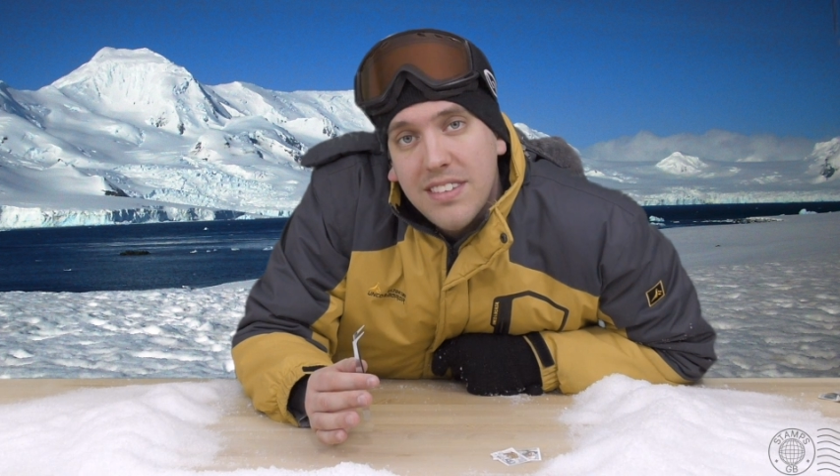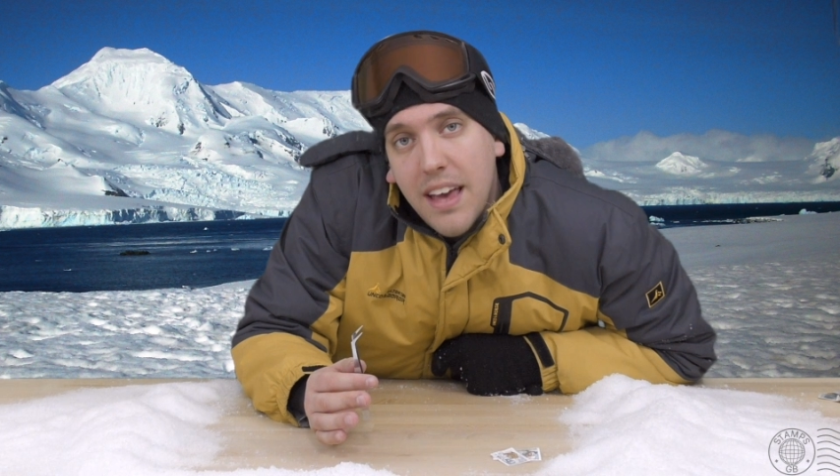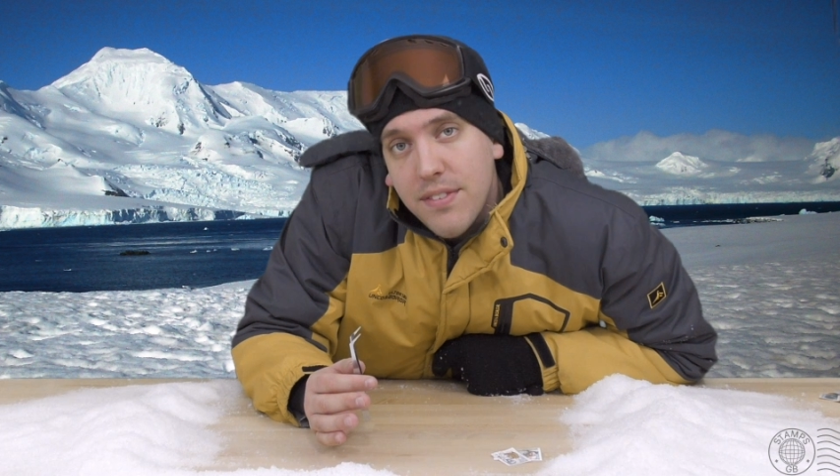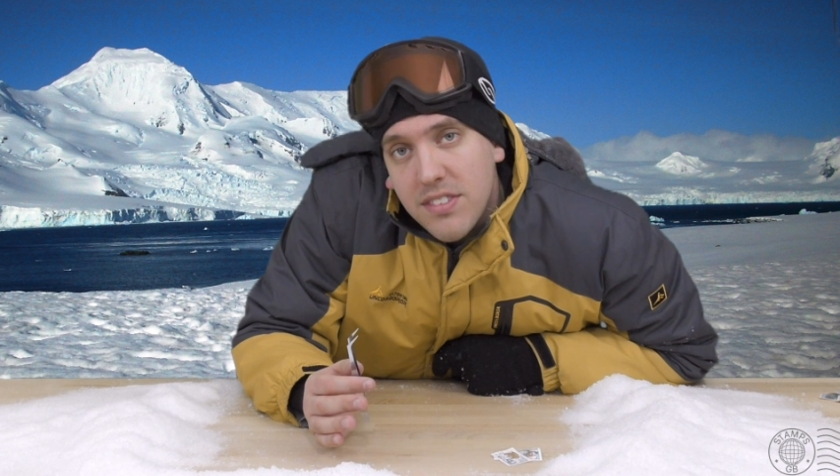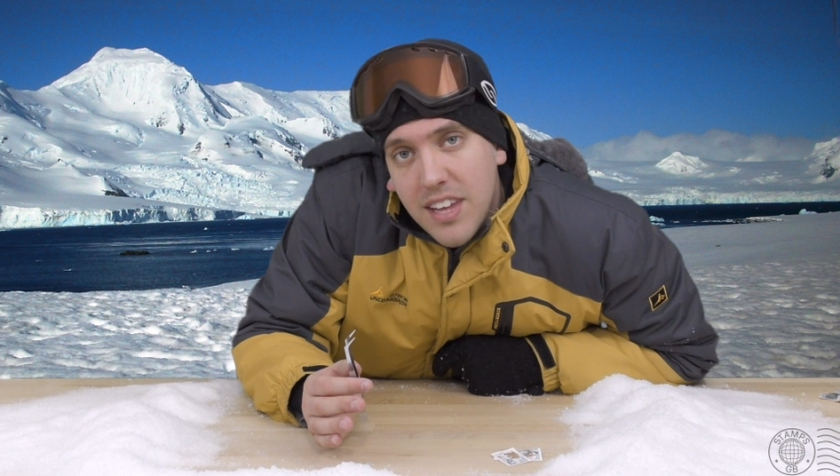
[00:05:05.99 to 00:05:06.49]

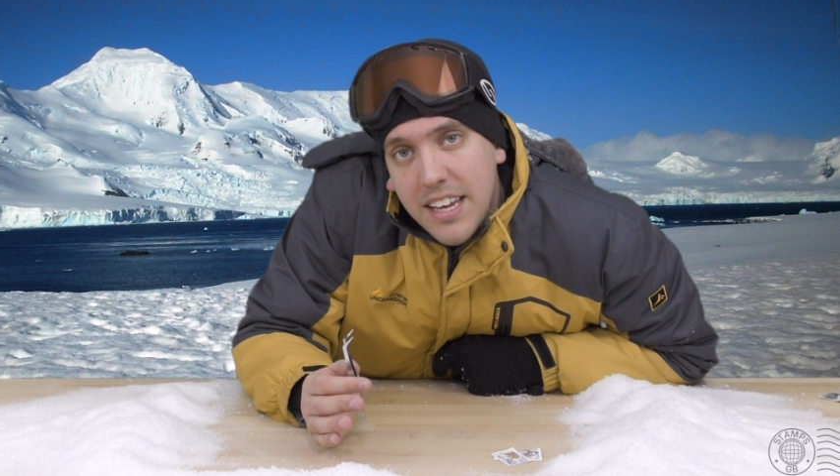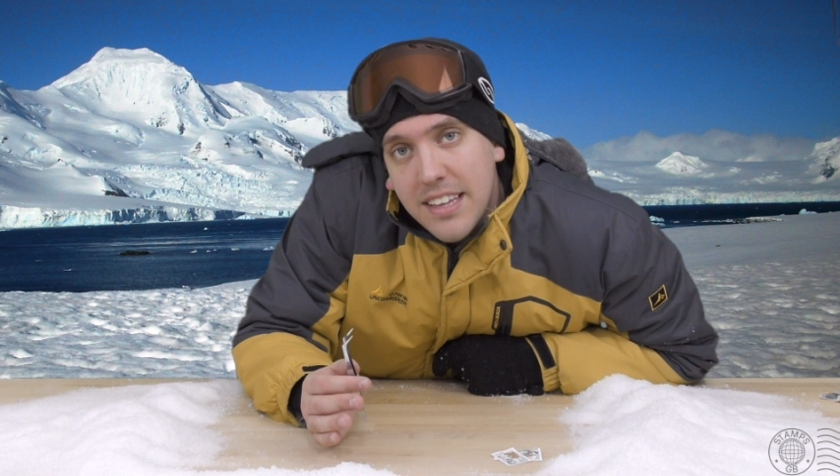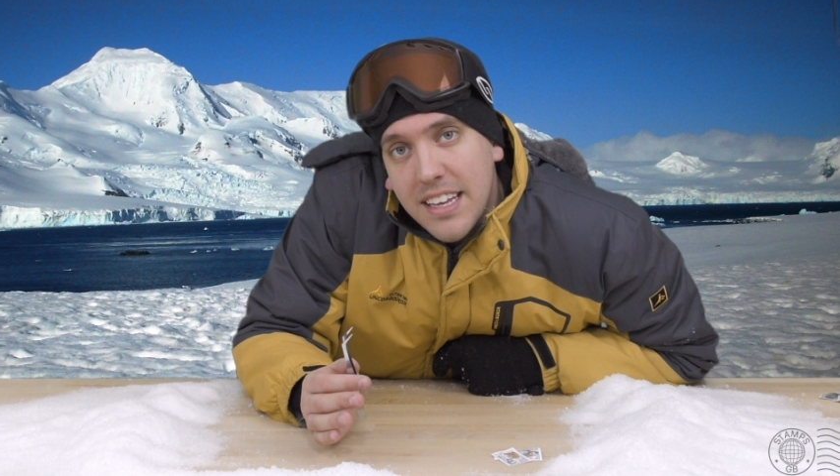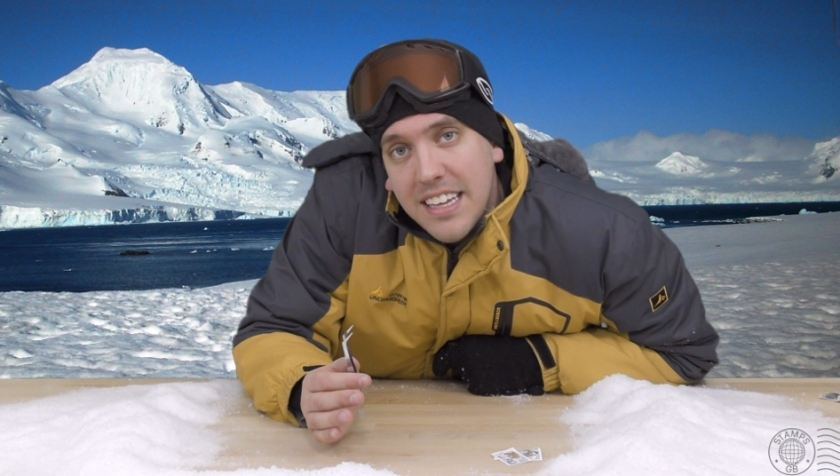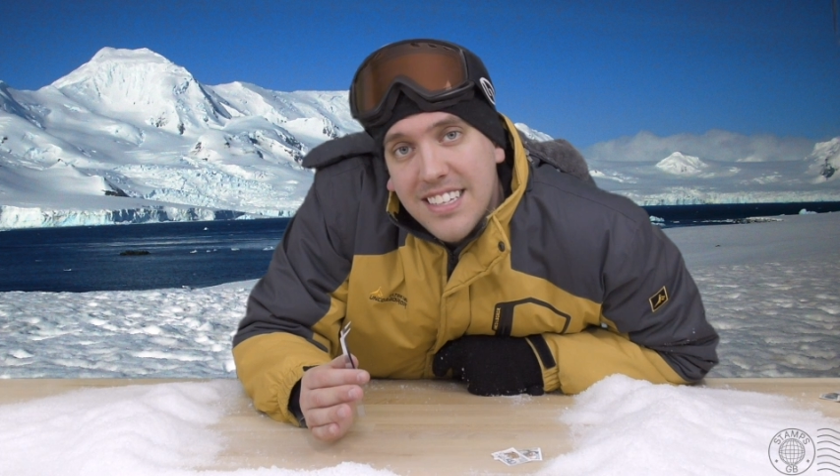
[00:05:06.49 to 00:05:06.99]

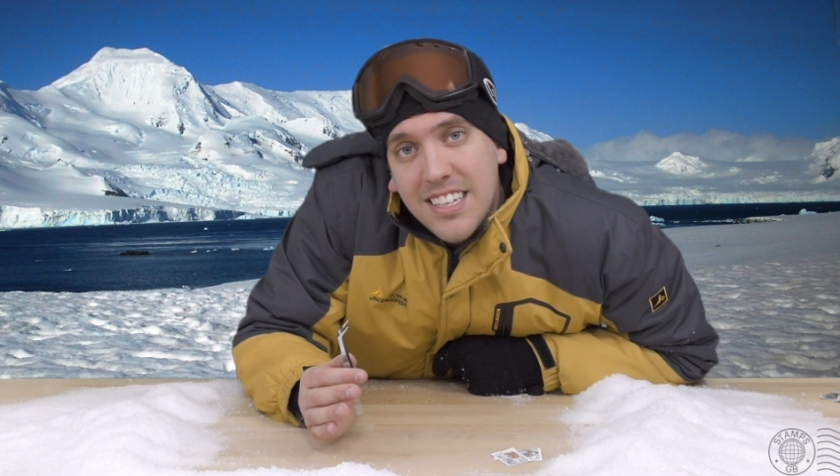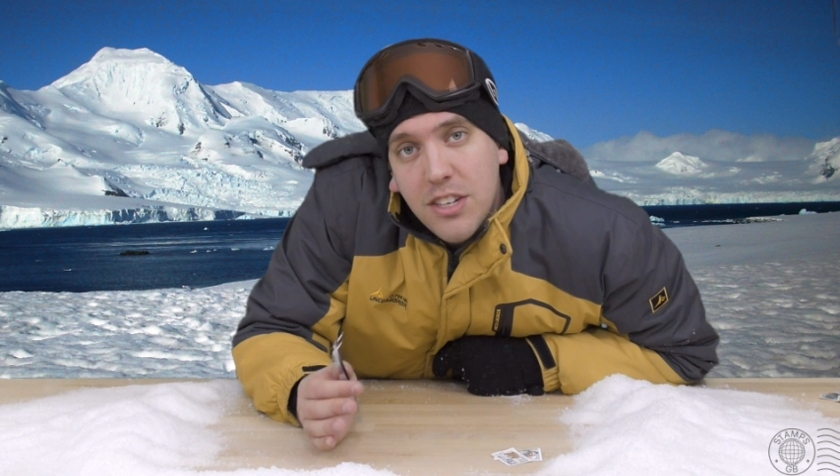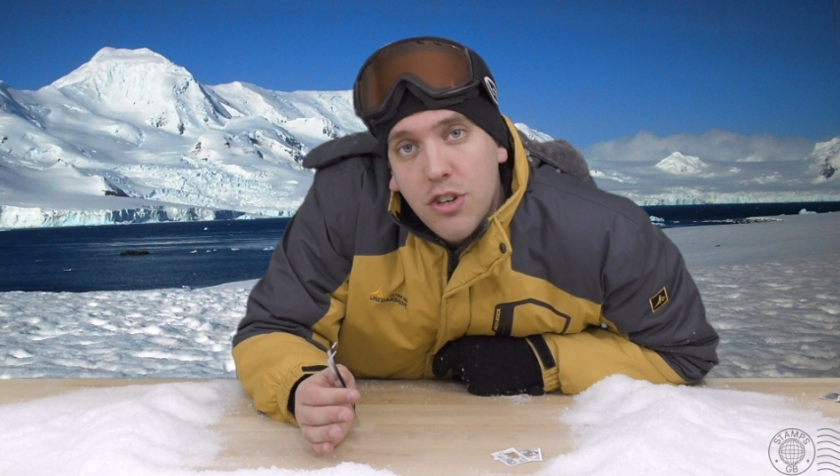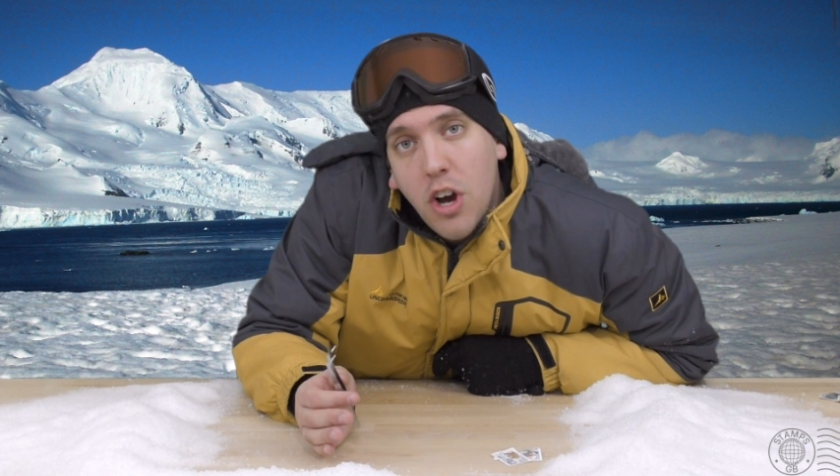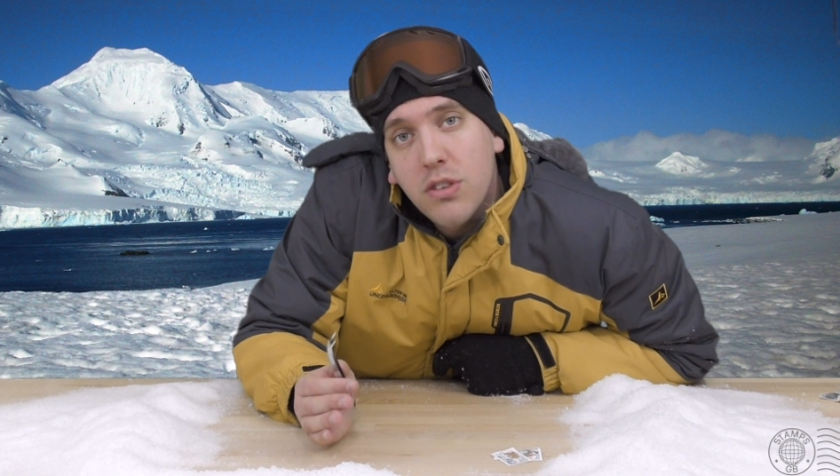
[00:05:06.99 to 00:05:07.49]
devastated that he did
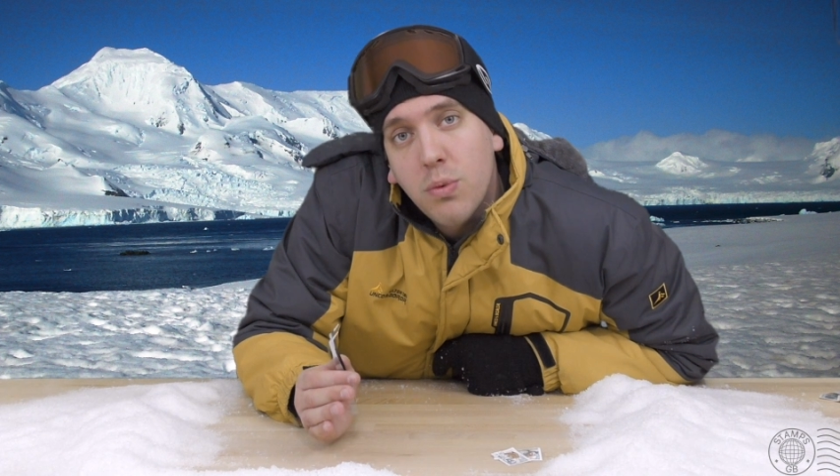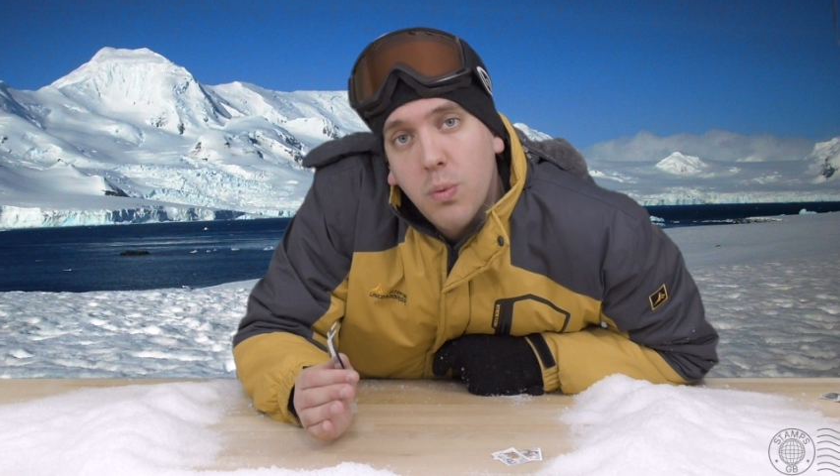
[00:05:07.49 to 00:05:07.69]
not